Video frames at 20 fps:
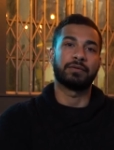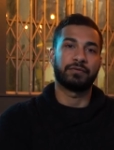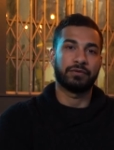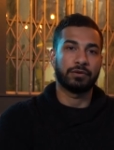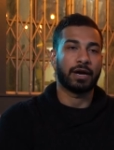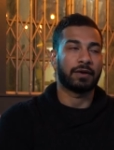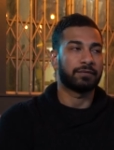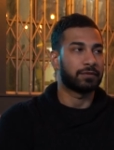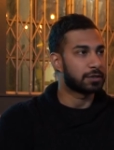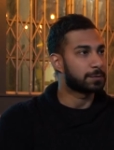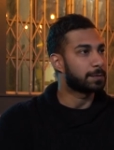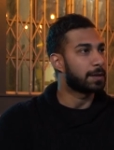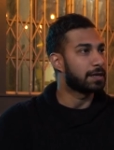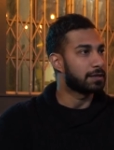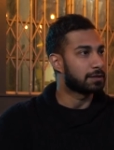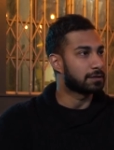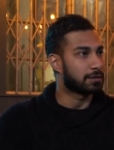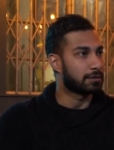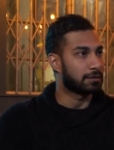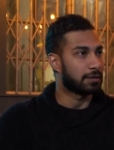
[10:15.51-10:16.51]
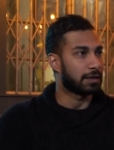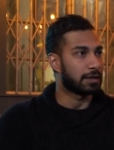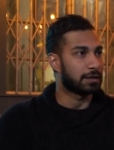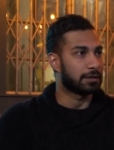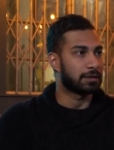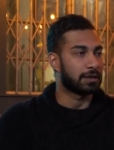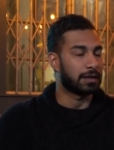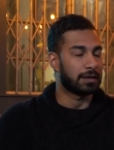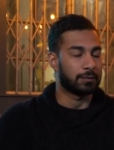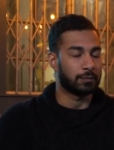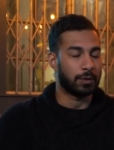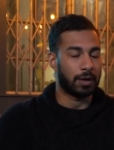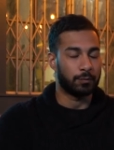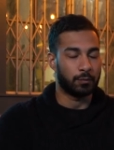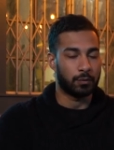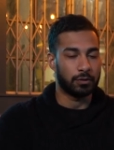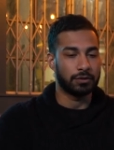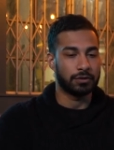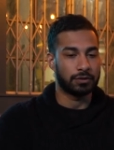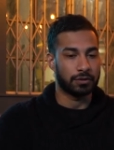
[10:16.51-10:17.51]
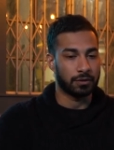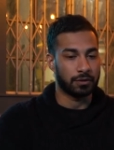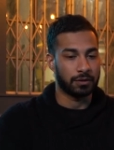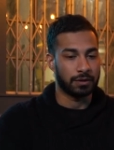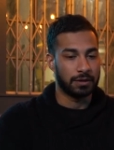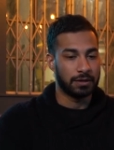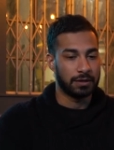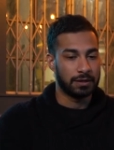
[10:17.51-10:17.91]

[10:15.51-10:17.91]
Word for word: if you have the space and, and, and, and want to.